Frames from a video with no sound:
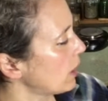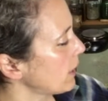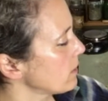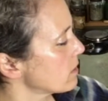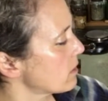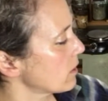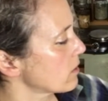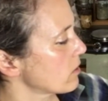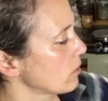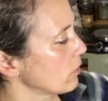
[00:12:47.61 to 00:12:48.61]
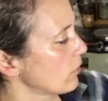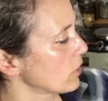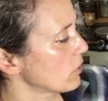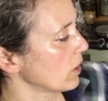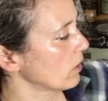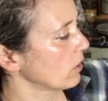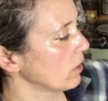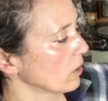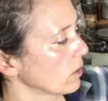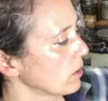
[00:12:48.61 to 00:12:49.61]
I didn't stick this in the refrigerator, and
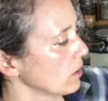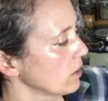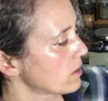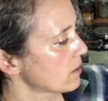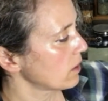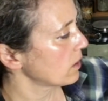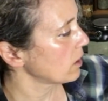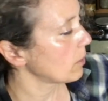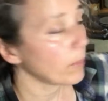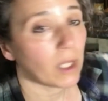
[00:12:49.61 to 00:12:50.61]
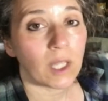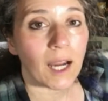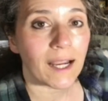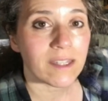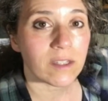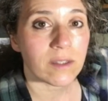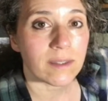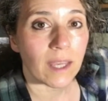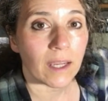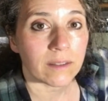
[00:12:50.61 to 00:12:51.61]
look, it's thickened up a lot since
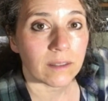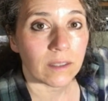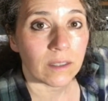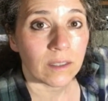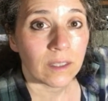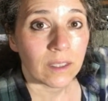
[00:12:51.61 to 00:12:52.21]
that uh,